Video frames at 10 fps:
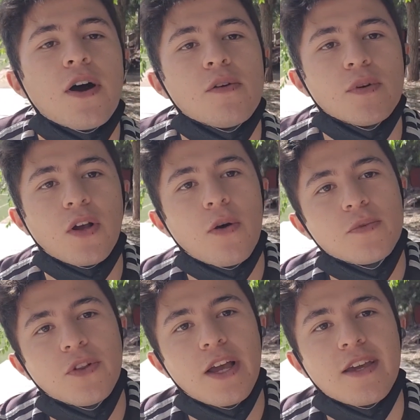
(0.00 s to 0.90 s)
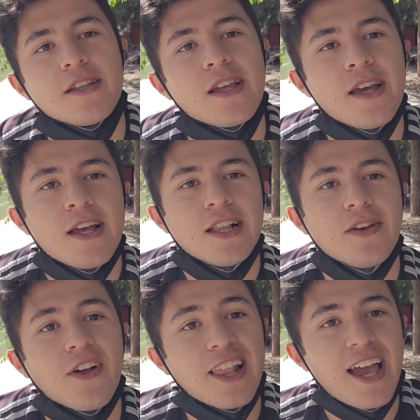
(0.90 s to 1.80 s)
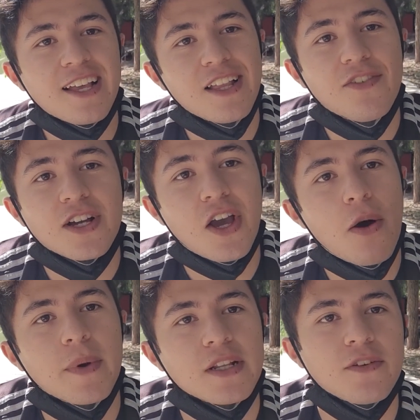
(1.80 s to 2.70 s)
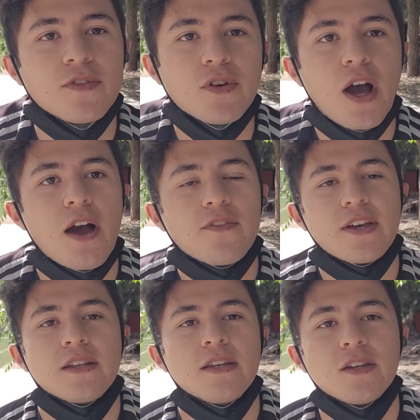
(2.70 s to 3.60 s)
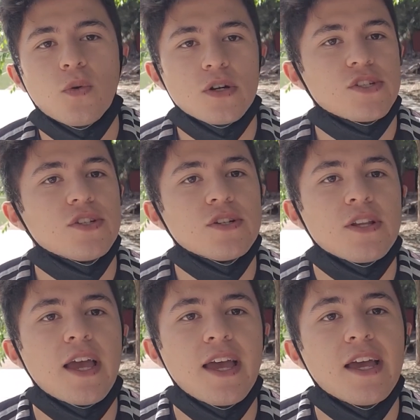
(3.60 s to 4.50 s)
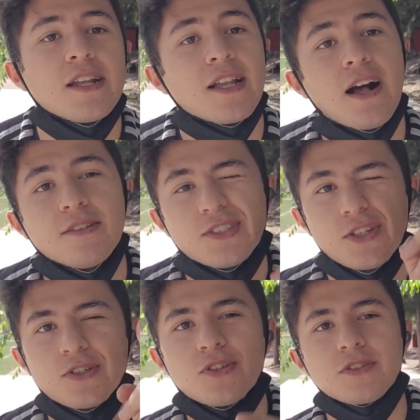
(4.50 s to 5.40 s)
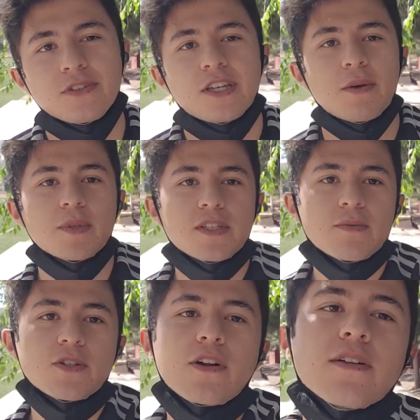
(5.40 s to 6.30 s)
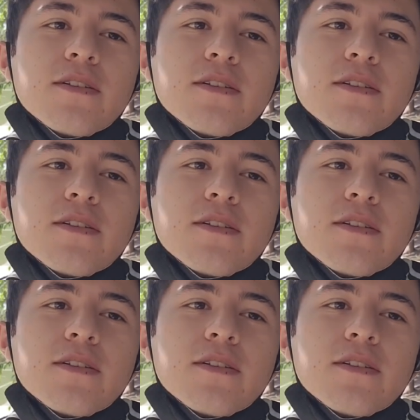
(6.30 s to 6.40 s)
I really hope you like it. Leave a like, leave a comment if you have any question, and I'll see you soon. Keep it exceptional.